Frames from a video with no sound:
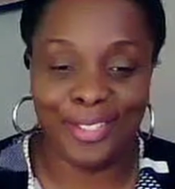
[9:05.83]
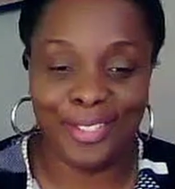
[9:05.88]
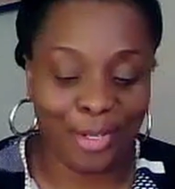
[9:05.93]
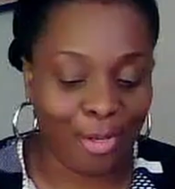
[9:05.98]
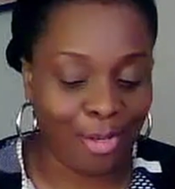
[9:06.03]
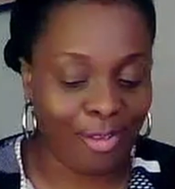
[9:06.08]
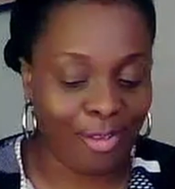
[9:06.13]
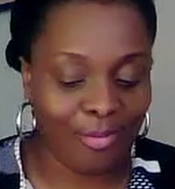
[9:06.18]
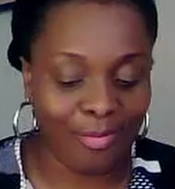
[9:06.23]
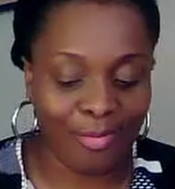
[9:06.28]

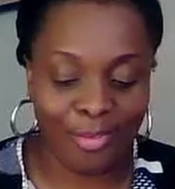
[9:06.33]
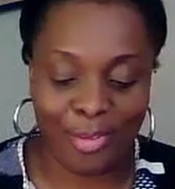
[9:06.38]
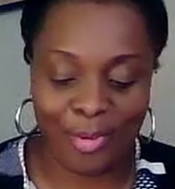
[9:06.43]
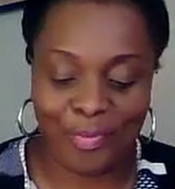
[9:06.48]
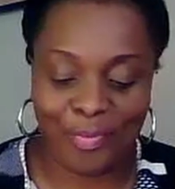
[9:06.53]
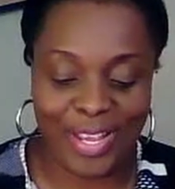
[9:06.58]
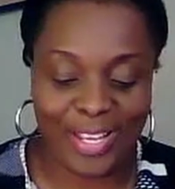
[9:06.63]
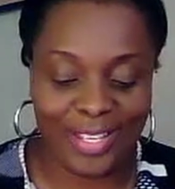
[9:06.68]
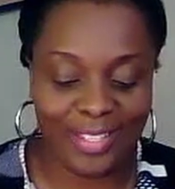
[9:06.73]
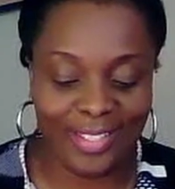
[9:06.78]
so your
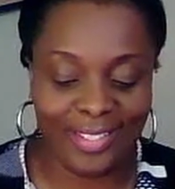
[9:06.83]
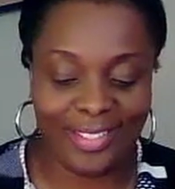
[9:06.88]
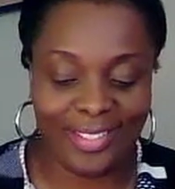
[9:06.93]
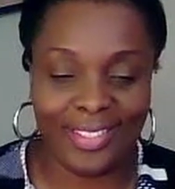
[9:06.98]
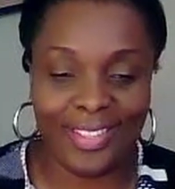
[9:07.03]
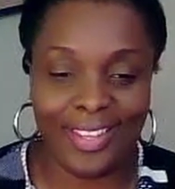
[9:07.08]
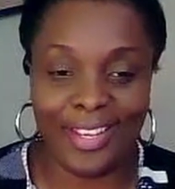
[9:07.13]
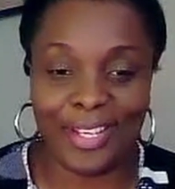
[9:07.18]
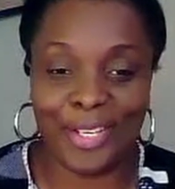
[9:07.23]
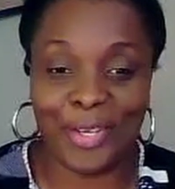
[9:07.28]
message
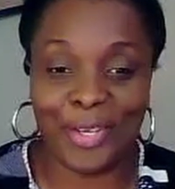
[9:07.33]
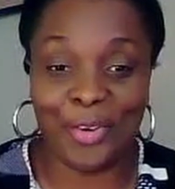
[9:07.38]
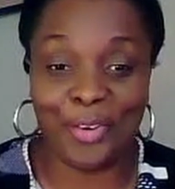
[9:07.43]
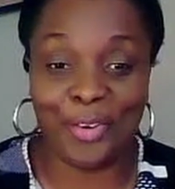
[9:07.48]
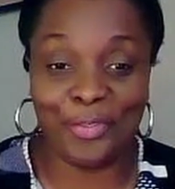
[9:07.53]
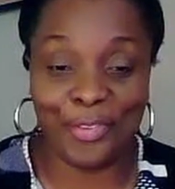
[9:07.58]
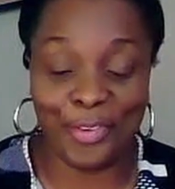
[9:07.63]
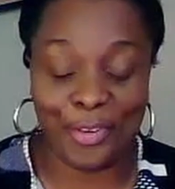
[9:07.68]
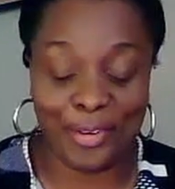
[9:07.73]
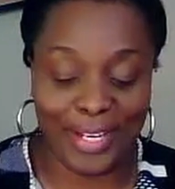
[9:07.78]
there, go
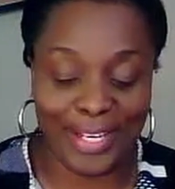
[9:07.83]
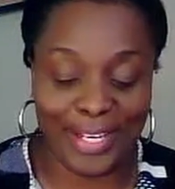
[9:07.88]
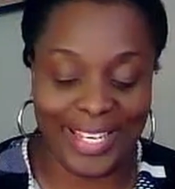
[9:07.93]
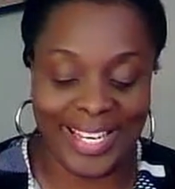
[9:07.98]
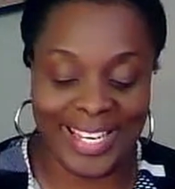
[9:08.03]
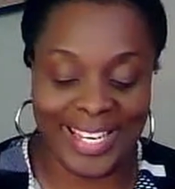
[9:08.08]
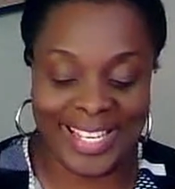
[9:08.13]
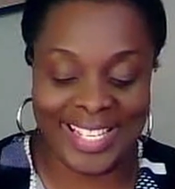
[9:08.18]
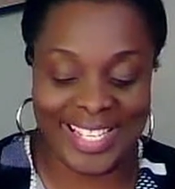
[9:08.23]
for it.